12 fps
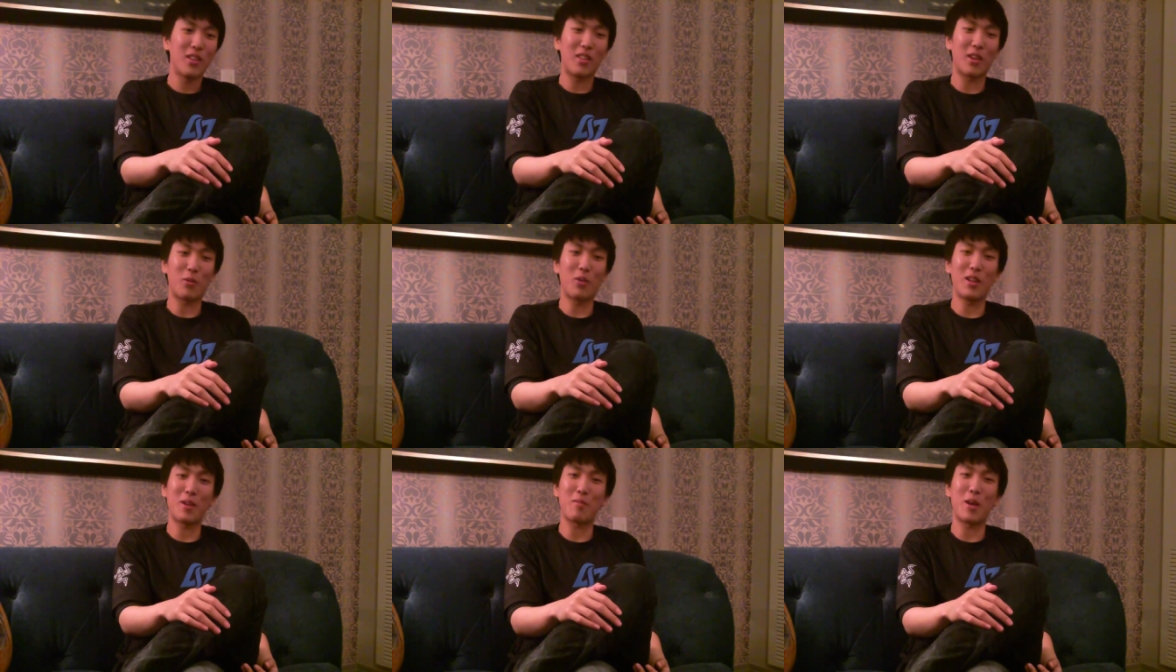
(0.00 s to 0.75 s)
we're
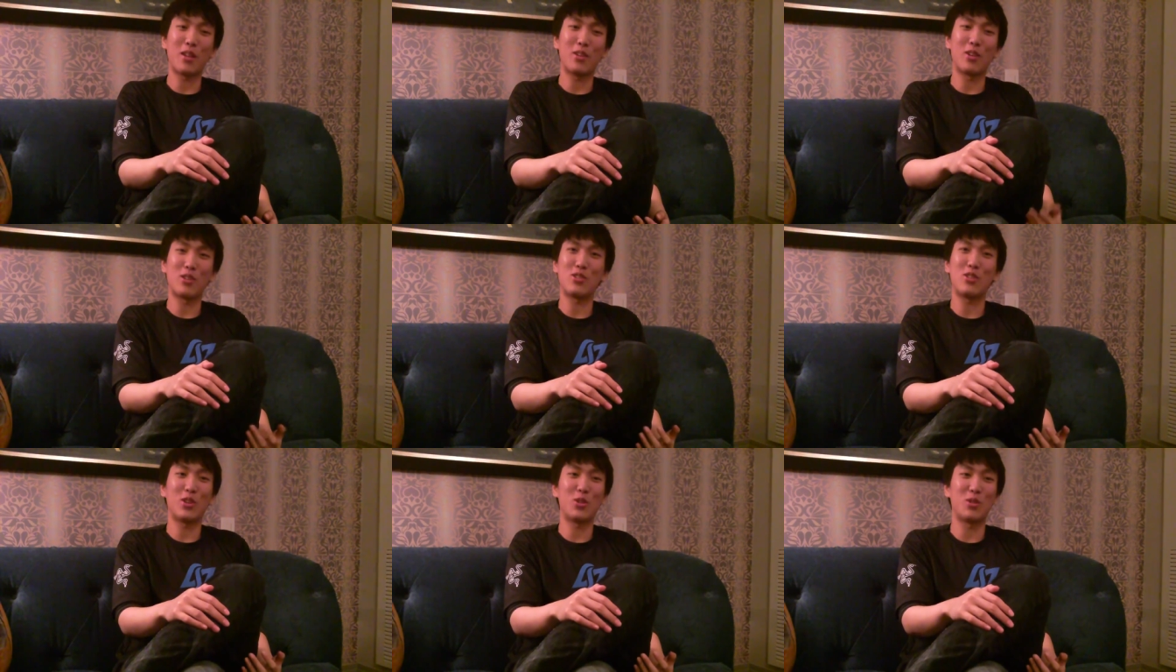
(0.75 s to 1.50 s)
like malnourished
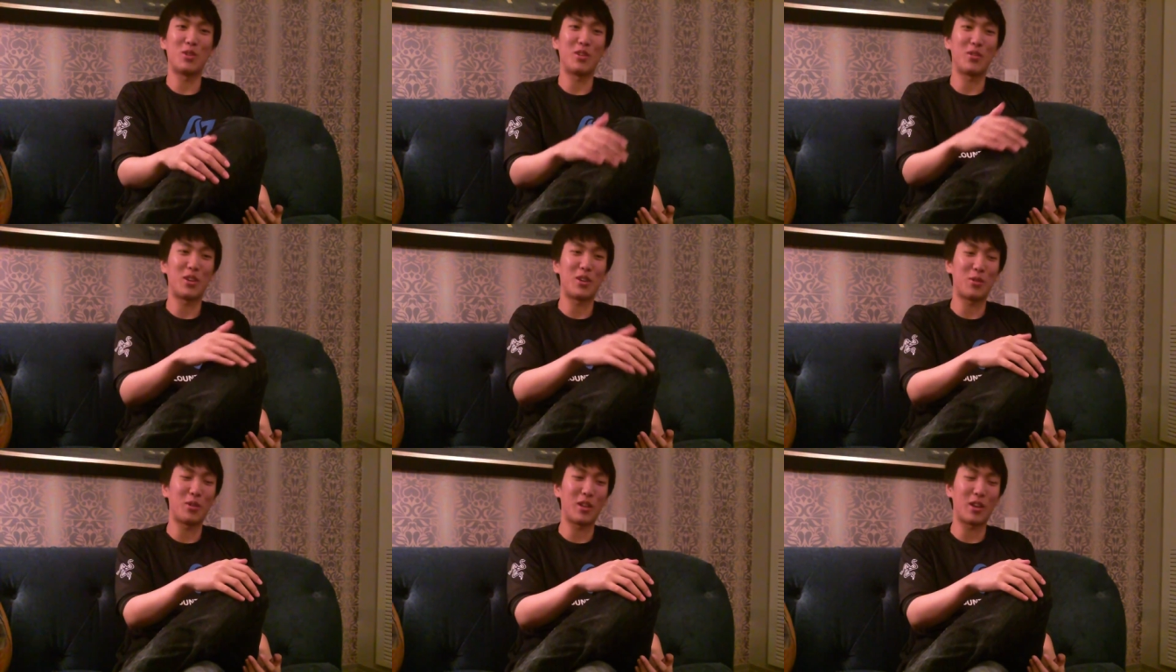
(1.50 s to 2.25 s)
children over
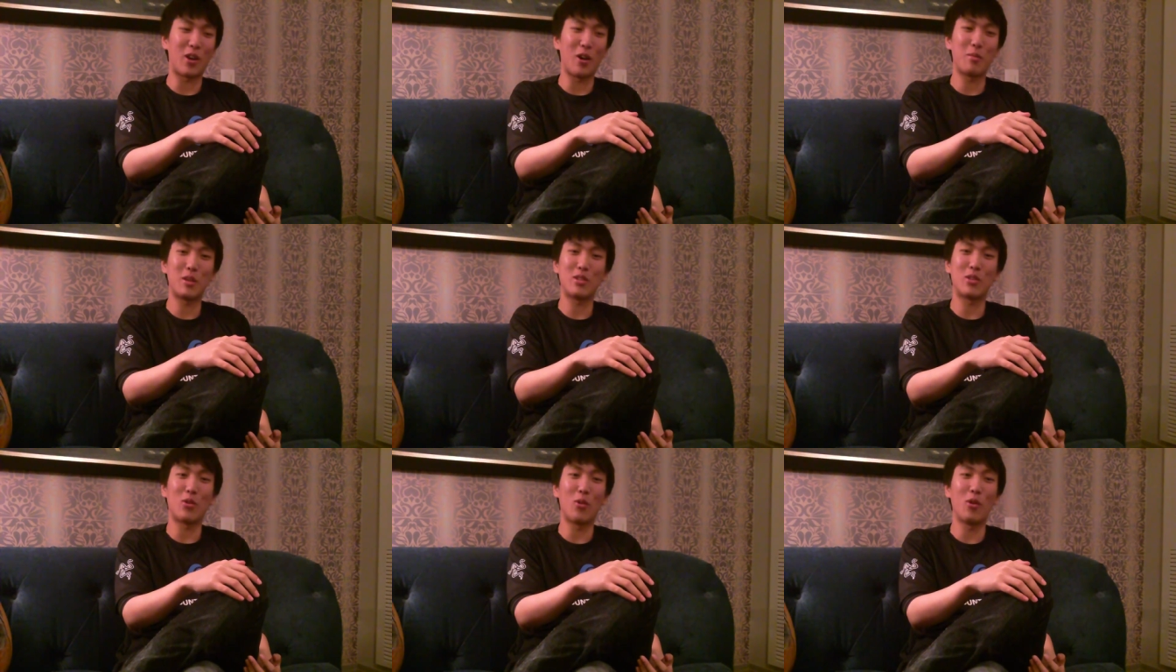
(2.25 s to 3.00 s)
here, where like our mids
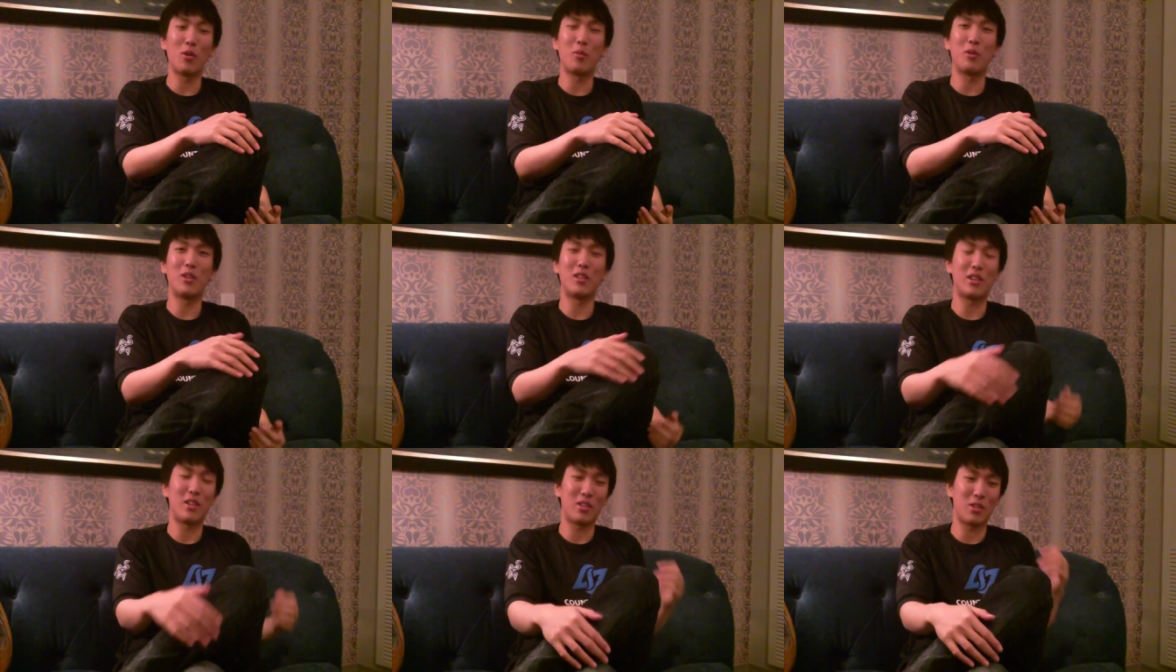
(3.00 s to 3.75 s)
are horrible
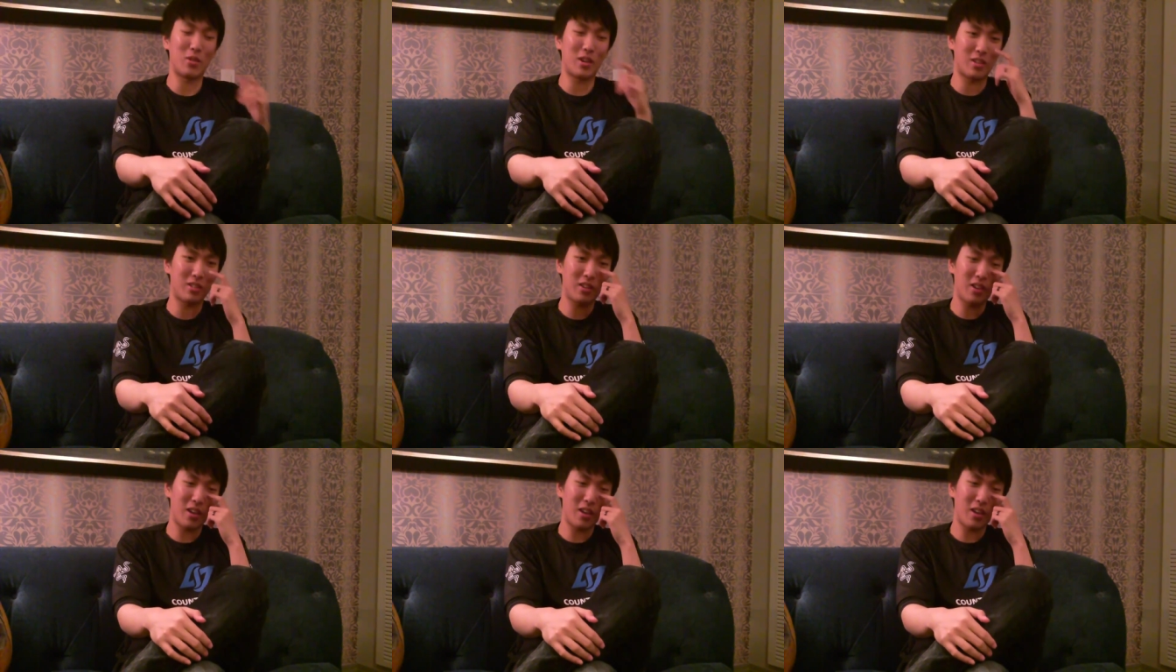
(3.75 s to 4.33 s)
in the U.S.